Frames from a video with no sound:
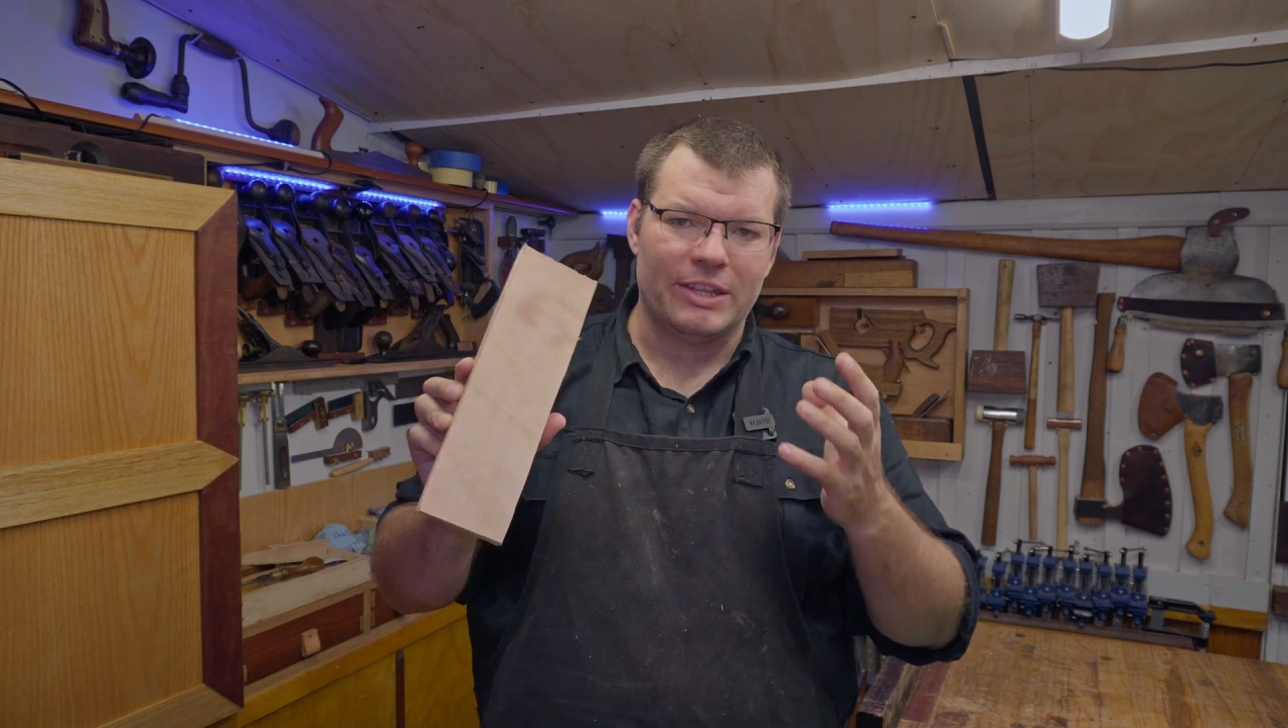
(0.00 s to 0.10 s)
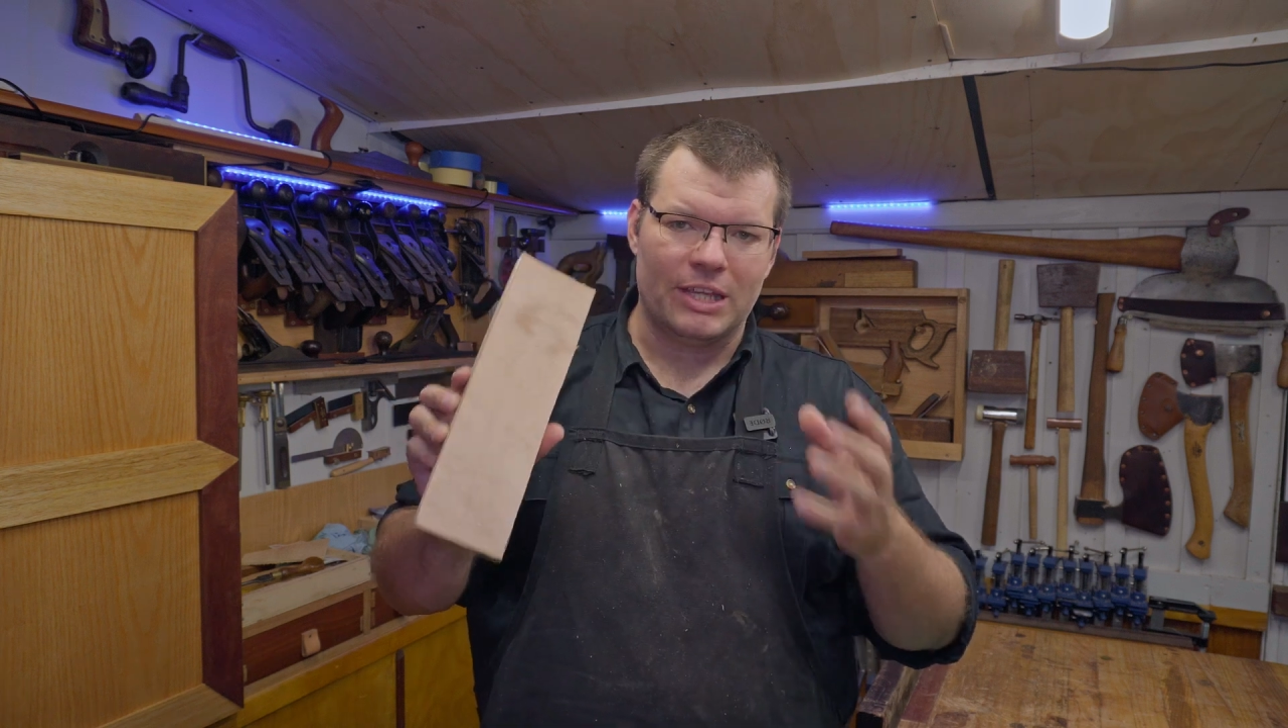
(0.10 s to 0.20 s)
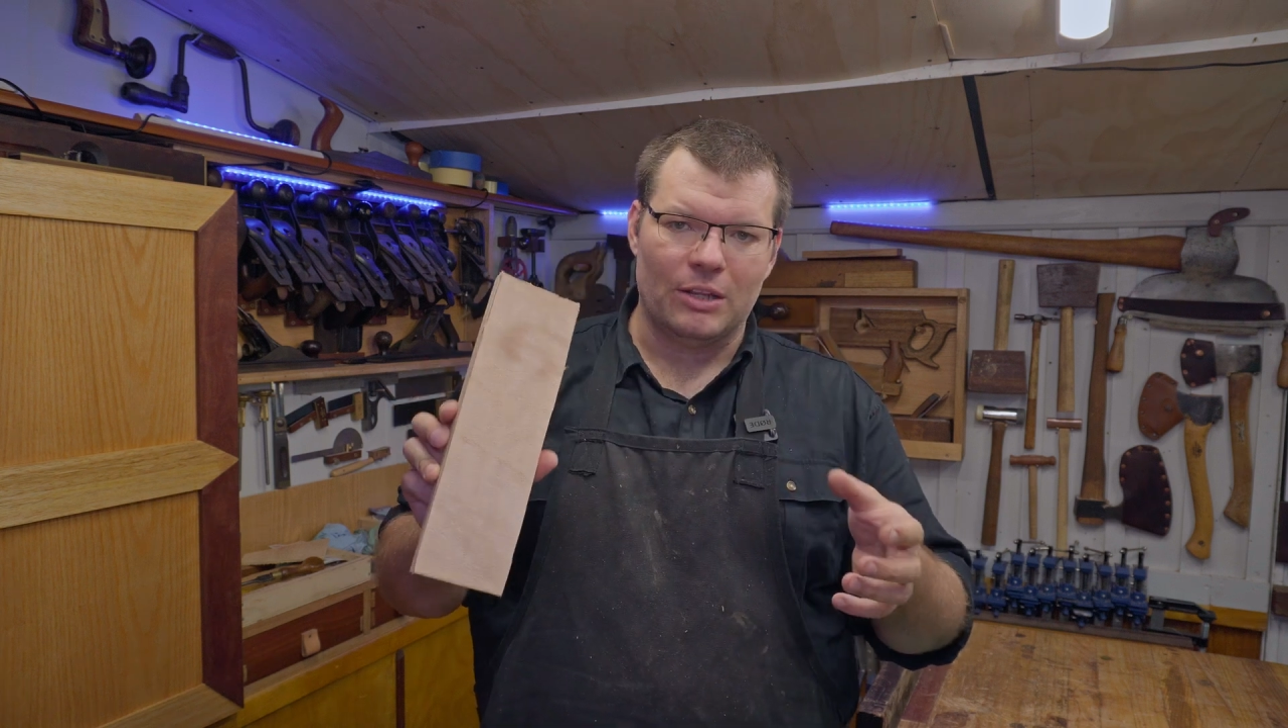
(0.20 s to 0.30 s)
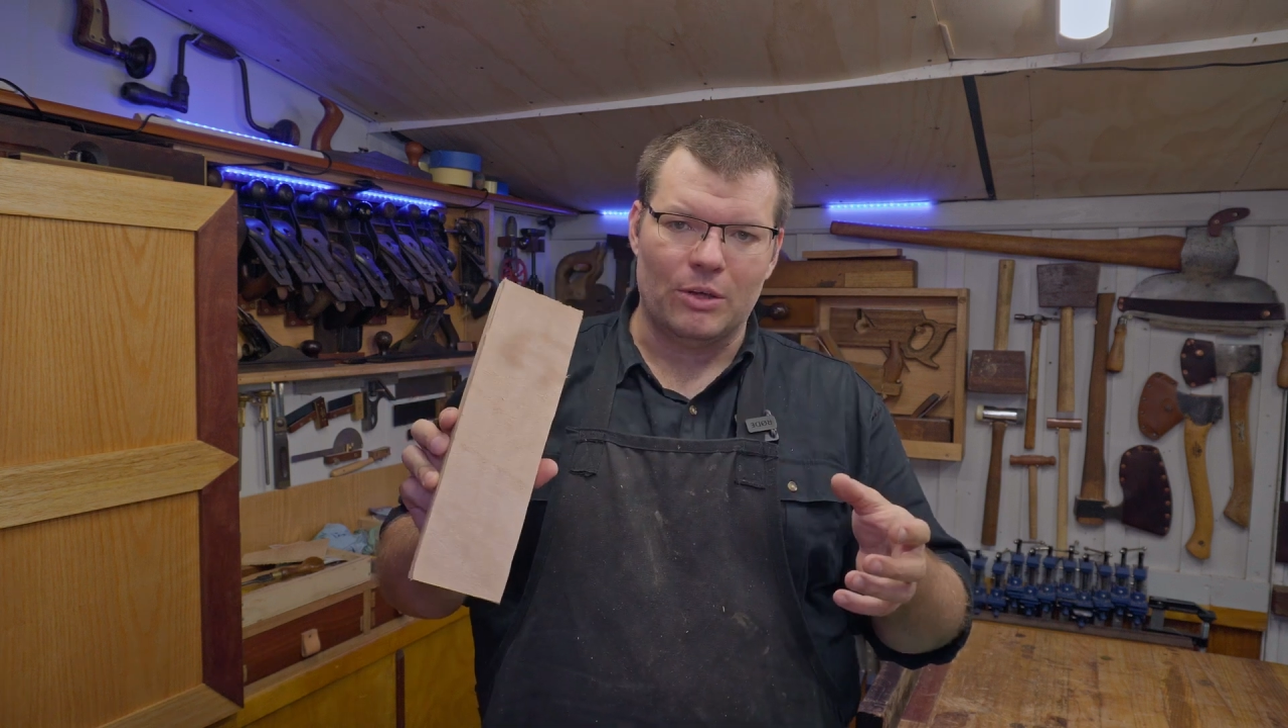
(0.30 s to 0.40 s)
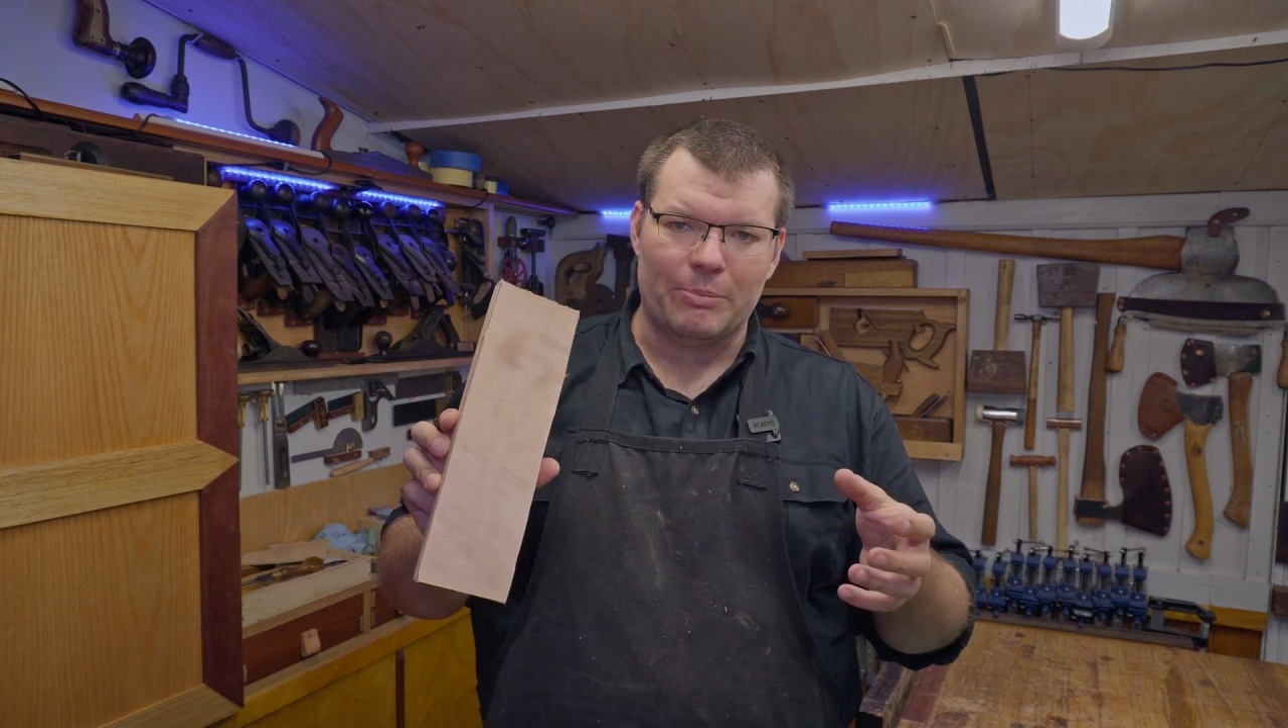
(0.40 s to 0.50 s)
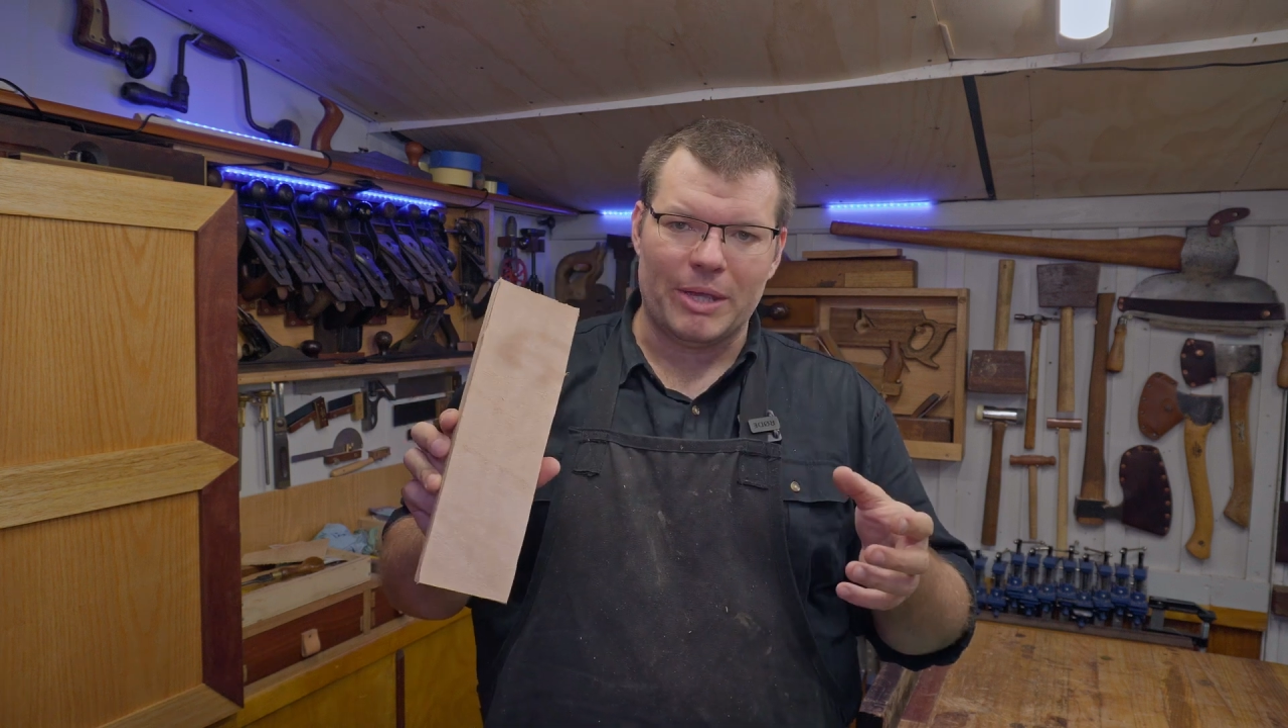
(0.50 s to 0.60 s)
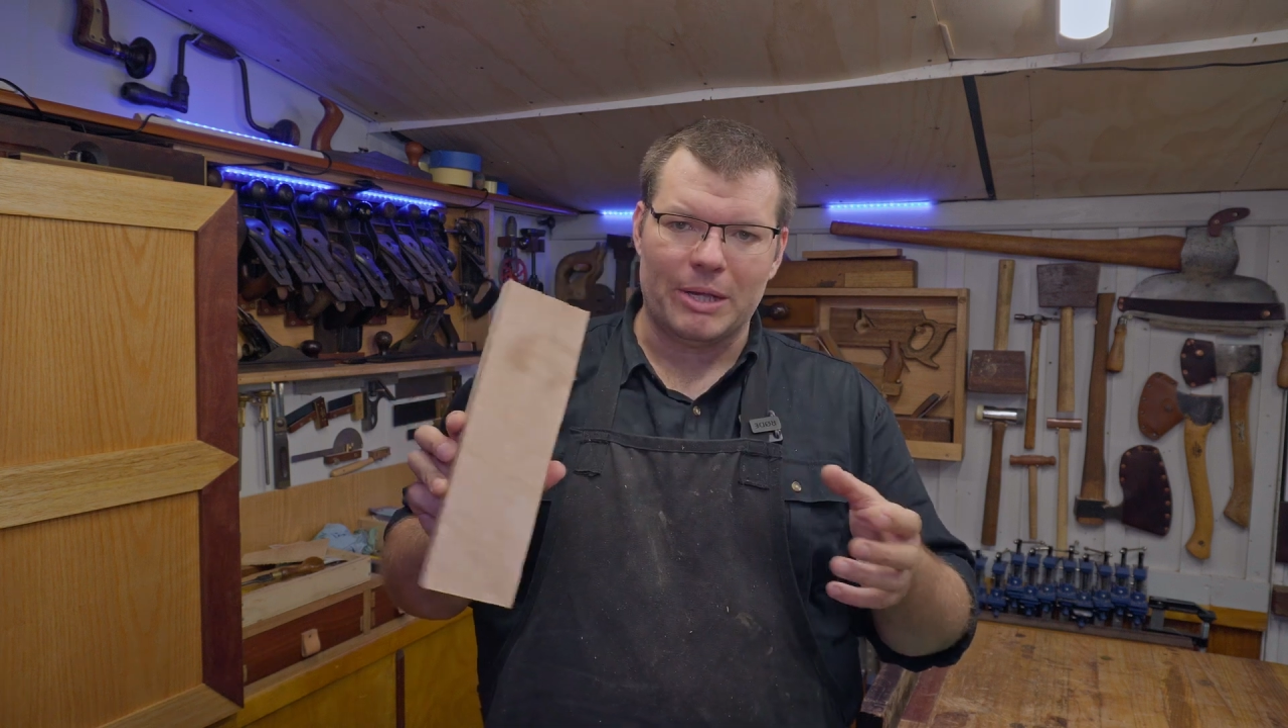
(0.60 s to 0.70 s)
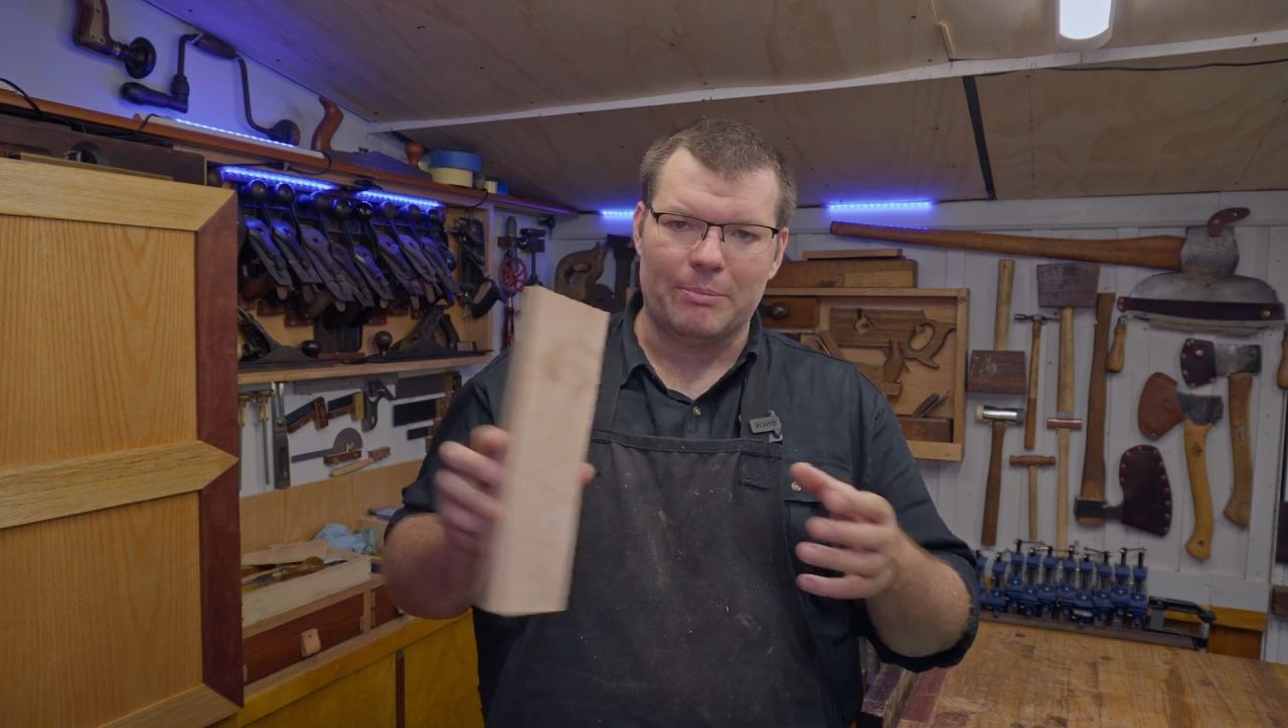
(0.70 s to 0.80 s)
that a lot better.